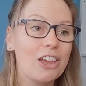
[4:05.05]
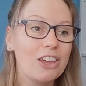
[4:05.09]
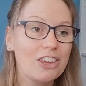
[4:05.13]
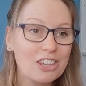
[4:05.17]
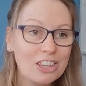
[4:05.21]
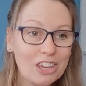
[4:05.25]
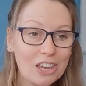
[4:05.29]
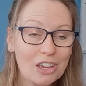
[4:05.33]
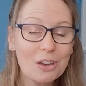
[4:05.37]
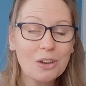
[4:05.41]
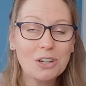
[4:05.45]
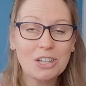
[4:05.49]

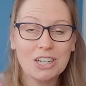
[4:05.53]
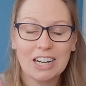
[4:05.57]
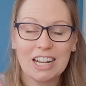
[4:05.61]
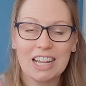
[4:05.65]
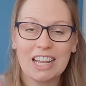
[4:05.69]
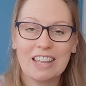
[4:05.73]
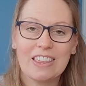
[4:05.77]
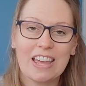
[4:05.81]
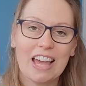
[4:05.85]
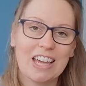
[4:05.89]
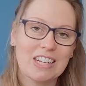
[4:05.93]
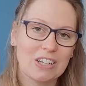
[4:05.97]

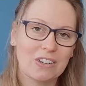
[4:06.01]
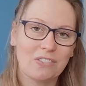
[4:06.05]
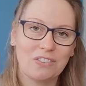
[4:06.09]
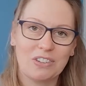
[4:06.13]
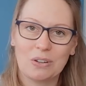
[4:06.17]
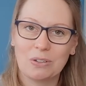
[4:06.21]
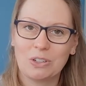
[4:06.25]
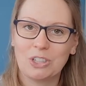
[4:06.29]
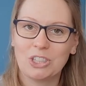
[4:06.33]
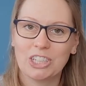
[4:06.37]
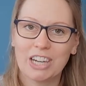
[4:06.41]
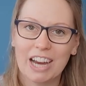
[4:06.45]
Usually there's a
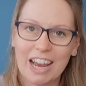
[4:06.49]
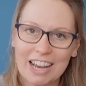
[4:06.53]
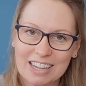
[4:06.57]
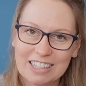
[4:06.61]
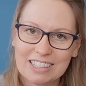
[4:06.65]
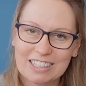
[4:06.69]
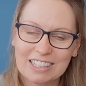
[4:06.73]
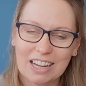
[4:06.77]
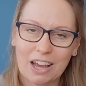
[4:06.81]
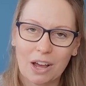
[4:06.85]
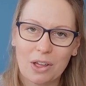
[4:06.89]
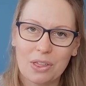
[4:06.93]
few
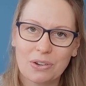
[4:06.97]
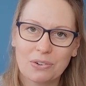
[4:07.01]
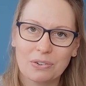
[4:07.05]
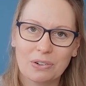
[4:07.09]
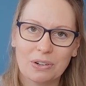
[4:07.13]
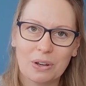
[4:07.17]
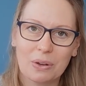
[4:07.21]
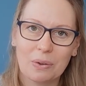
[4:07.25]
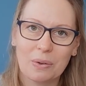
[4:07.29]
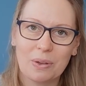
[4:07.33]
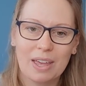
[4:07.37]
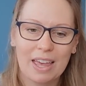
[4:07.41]
checks to go
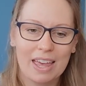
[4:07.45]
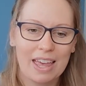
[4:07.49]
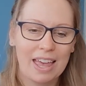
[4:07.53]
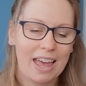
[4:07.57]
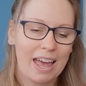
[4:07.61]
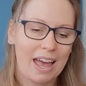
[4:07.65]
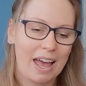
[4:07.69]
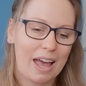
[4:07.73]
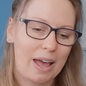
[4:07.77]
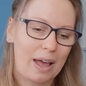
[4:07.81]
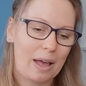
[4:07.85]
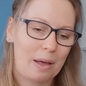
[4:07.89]
through,
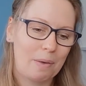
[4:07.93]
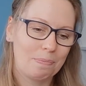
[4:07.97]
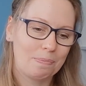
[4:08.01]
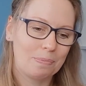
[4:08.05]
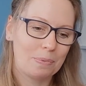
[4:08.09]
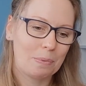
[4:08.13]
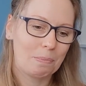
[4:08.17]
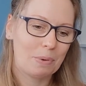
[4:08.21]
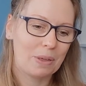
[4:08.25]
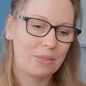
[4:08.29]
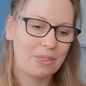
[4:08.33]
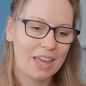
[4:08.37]

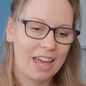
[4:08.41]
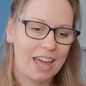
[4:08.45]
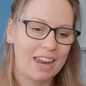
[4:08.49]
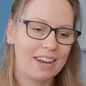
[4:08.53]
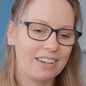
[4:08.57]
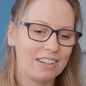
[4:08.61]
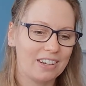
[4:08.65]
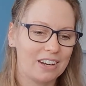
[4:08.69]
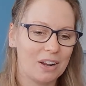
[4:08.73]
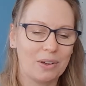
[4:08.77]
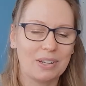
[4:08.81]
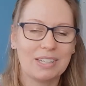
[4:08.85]
but
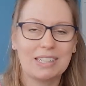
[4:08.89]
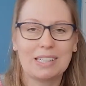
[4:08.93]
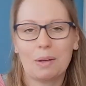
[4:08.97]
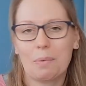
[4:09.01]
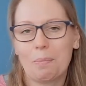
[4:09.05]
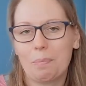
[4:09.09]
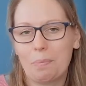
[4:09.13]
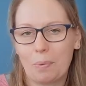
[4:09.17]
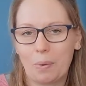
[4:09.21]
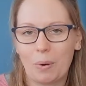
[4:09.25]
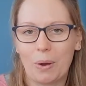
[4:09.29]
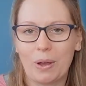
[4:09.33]
then, you know, at
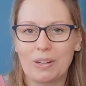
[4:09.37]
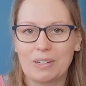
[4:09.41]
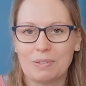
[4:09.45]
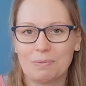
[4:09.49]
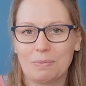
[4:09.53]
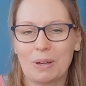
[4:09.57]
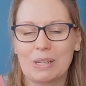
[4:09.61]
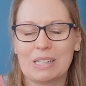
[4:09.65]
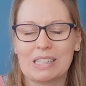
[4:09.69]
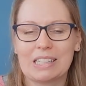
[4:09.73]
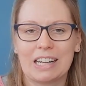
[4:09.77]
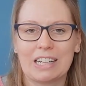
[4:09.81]
some point,
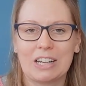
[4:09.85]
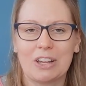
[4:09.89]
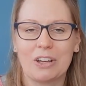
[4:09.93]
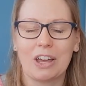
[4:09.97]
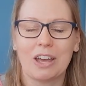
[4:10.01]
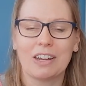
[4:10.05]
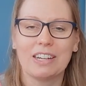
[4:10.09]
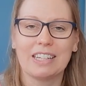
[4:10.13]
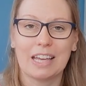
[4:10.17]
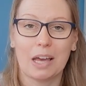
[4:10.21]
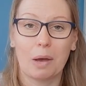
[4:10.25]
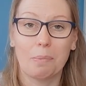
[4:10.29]
most likely you're
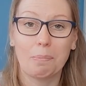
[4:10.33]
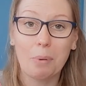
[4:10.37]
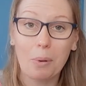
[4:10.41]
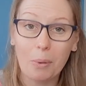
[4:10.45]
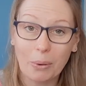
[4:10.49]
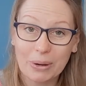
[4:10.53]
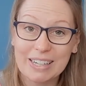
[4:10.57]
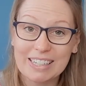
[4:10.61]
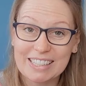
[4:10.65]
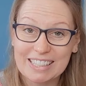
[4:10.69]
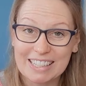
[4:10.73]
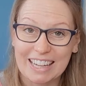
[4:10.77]
going to get
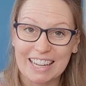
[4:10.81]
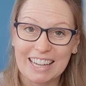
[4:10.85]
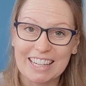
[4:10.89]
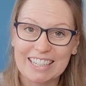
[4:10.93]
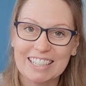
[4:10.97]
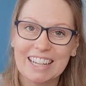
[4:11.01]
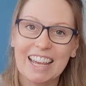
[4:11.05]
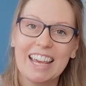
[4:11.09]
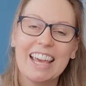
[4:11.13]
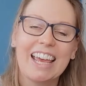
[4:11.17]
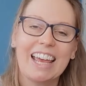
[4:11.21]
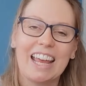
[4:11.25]

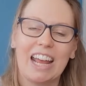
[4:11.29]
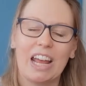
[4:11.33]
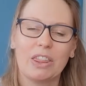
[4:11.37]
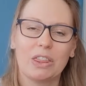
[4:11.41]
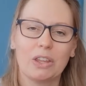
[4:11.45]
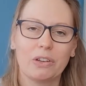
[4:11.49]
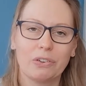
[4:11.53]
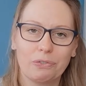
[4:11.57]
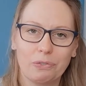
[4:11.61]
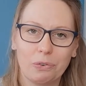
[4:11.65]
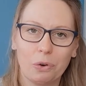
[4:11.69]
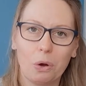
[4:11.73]
appointed
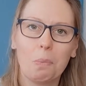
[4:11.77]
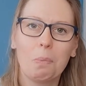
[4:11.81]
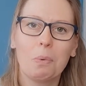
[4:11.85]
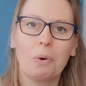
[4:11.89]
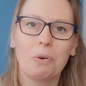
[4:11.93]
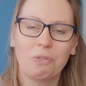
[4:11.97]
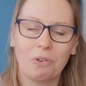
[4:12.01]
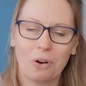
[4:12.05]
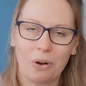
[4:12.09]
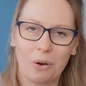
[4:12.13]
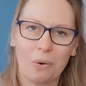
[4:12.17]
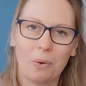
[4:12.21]
in the
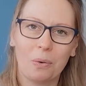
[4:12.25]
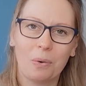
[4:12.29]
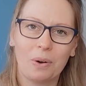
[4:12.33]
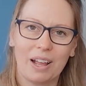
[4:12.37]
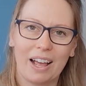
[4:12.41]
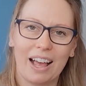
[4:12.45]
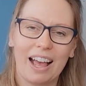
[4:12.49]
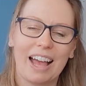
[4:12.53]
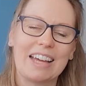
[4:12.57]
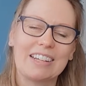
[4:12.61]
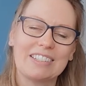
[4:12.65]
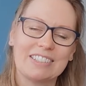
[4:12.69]
formal
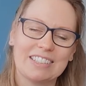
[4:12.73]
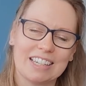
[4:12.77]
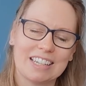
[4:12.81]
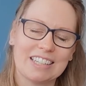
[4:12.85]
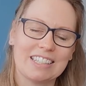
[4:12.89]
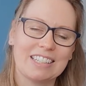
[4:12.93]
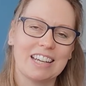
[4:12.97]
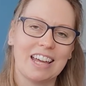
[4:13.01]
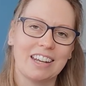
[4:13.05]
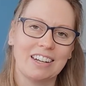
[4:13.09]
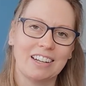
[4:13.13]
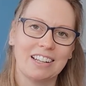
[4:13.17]
role as the
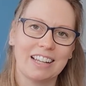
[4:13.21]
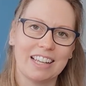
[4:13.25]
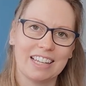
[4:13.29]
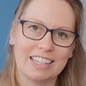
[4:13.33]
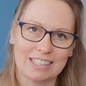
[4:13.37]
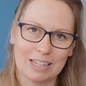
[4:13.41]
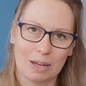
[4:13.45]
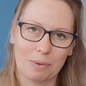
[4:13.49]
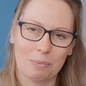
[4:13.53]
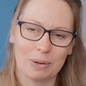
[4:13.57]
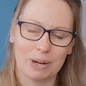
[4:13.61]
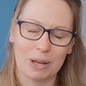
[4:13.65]
external
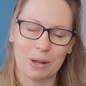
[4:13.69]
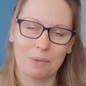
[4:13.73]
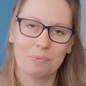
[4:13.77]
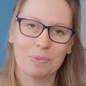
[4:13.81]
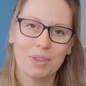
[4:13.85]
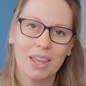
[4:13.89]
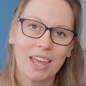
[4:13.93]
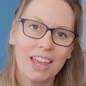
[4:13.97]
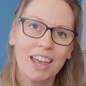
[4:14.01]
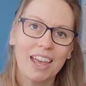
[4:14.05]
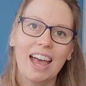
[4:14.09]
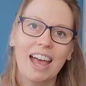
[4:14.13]
examiner.
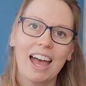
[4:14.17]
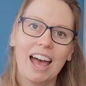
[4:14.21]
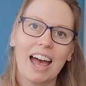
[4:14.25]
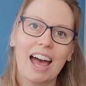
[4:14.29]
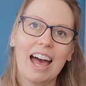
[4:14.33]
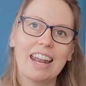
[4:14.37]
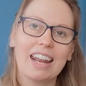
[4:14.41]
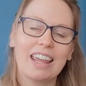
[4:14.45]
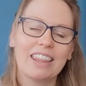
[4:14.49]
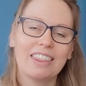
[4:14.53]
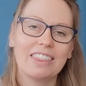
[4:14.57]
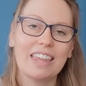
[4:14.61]

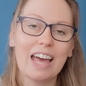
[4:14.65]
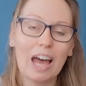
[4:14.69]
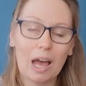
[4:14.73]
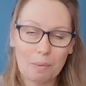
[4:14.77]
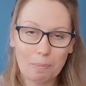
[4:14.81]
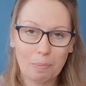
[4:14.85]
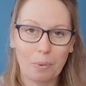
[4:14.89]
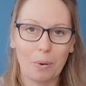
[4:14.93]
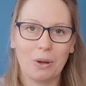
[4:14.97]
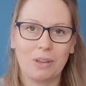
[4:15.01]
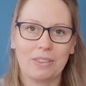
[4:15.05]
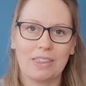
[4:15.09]
And at
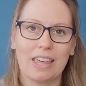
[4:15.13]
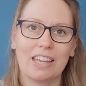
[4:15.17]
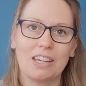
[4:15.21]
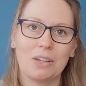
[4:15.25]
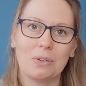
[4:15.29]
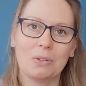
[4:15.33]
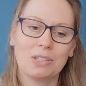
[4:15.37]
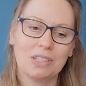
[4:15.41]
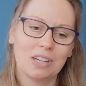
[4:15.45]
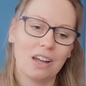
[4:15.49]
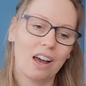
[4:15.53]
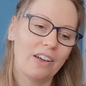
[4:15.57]
that point, then
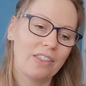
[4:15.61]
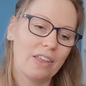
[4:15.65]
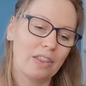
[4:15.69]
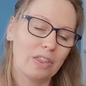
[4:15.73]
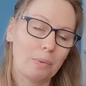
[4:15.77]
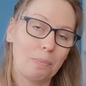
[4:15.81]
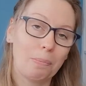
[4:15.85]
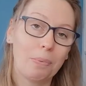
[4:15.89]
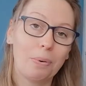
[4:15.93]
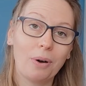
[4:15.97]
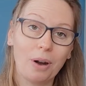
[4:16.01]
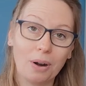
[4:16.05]
you start then
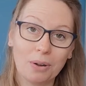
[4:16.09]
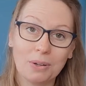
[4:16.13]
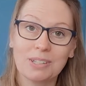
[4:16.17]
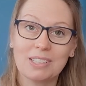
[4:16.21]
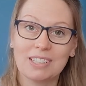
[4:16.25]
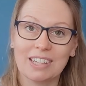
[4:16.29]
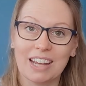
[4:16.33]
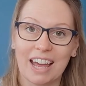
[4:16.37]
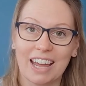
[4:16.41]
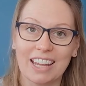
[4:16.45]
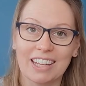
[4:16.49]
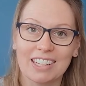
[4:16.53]
the
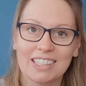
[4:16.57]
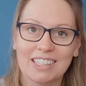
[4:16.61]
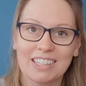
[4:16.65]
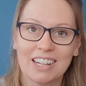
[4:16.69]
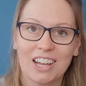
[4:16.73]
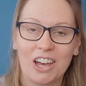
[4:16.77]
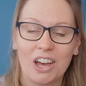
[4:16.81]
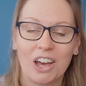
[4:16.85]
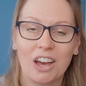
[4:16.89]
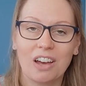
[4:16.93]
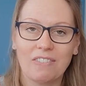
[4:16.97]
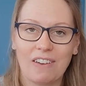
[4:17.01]
process
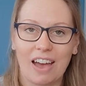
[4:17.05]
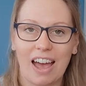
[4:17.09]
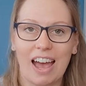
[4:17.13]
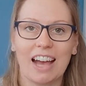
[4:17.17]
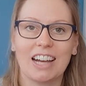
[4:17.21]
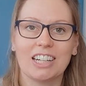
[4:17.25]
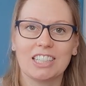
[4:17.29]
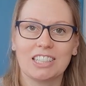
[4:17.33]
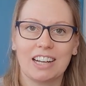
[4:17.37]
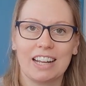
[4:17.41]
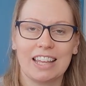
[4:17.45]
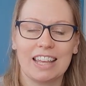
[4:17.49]
of
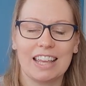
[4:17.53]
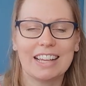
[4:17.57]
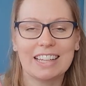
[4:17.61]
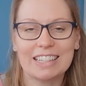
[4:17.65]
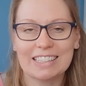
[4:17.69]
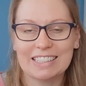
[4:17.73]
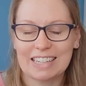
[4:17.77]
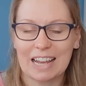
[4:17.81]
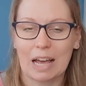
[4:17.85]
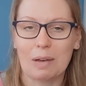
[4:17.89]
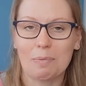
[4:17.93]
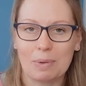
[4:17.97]
actually
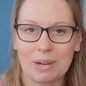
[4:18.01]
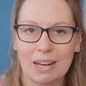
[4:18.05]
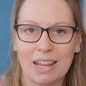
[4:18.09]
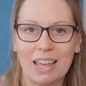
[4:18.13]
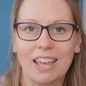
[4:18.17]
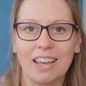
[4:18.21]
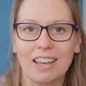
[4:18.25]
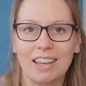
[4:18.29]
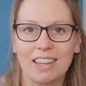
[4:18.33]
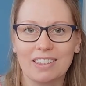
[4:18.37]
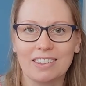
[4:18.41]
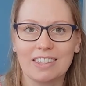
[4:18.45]

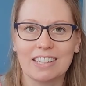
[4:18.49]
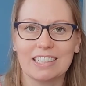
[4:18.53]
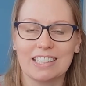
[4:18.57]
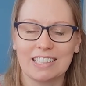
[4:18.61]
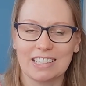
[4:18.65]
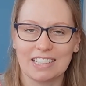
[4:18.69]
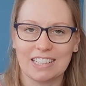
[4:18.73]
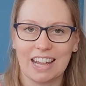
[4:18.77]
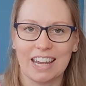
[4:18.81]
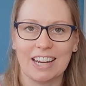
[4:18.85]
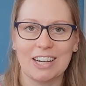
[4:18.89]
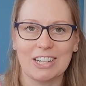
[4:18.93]
examining the
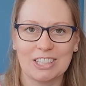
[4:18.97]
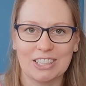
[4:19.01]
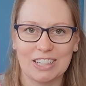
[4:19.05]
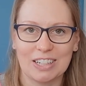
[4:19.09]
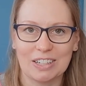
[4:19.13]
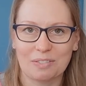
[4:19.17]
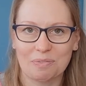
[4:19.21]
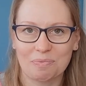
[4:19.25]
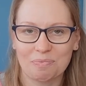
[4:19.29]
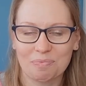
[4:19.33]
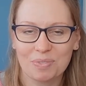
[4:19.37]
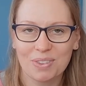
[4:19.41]

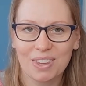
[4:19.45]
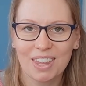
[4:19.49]
dissertation.